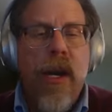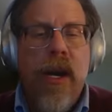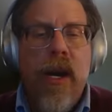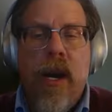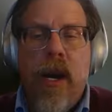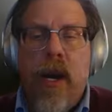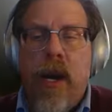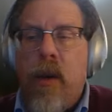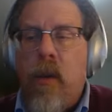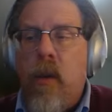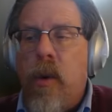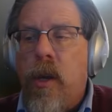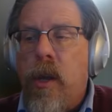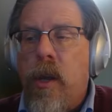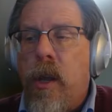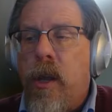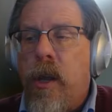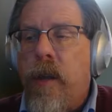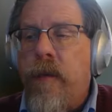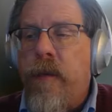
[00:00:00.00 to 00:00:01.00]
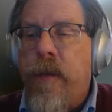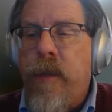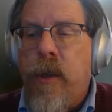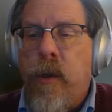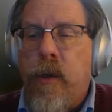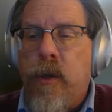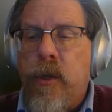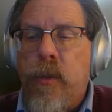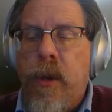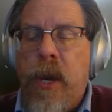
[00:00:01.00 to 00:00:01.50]
we're looking for
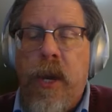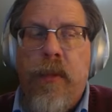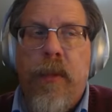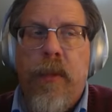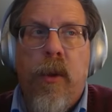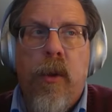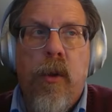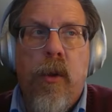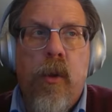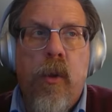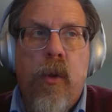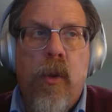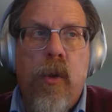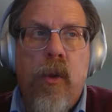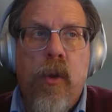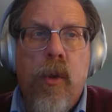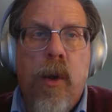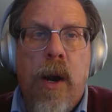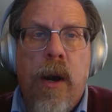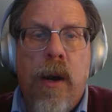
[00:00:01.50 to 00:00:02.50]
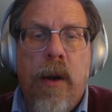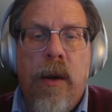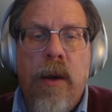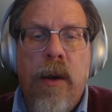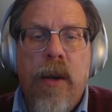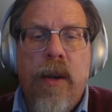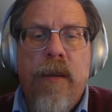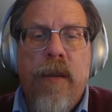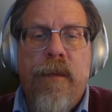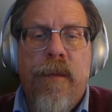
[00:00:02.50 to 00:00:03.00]
those people who are
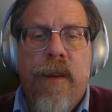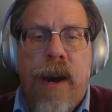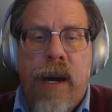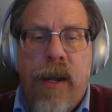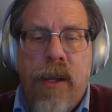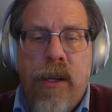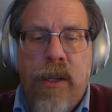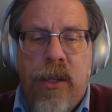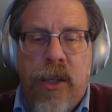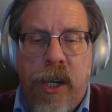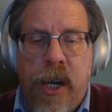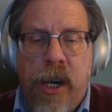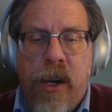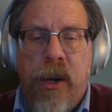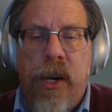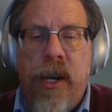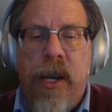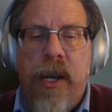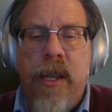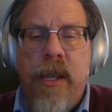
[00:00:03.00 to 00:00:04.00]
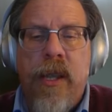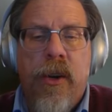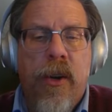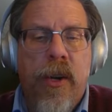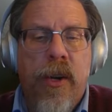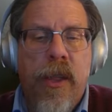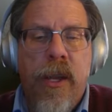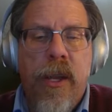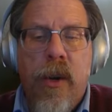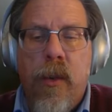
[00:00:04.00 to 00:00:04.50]
volunteering. They're
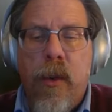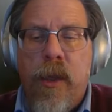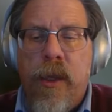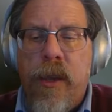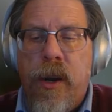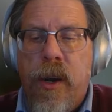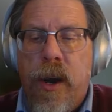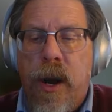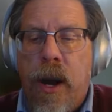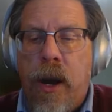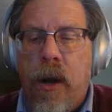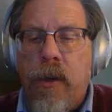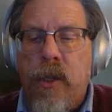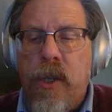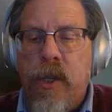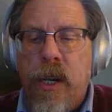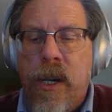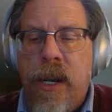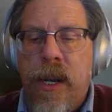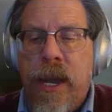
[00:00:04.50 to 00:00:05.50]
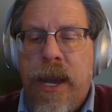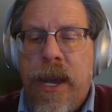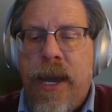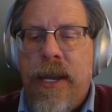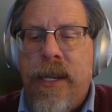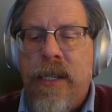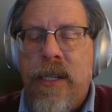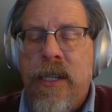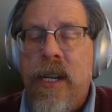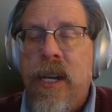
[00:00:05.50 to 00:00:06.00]
in there with their hearts and
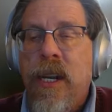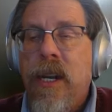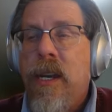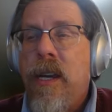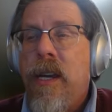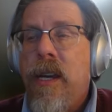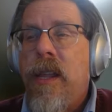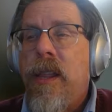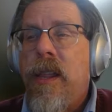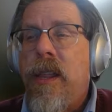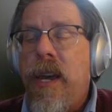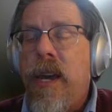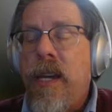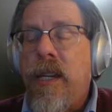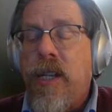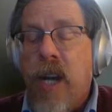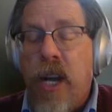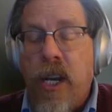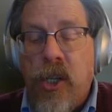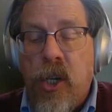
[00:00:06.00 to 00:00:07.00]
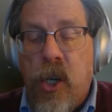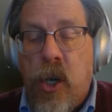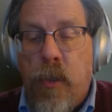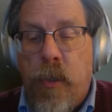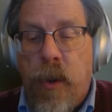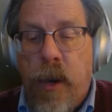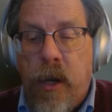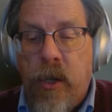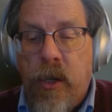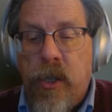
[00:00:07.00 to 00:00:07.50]
heads. They touch all
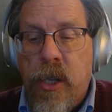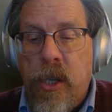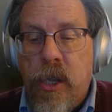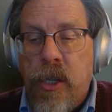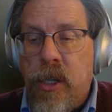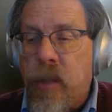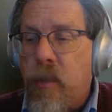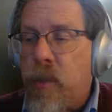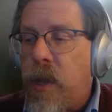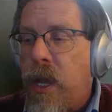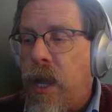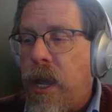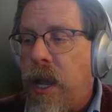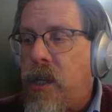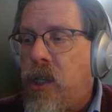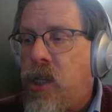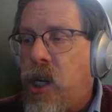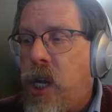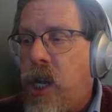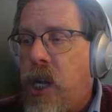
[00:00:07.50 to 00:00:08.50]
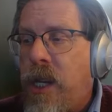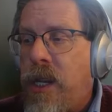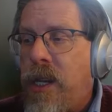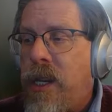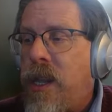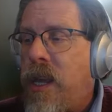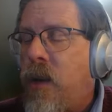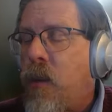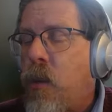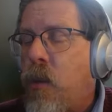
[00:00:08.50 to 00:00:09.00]
parts of the supply
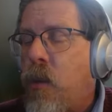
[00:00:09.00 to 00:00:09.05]
chain. They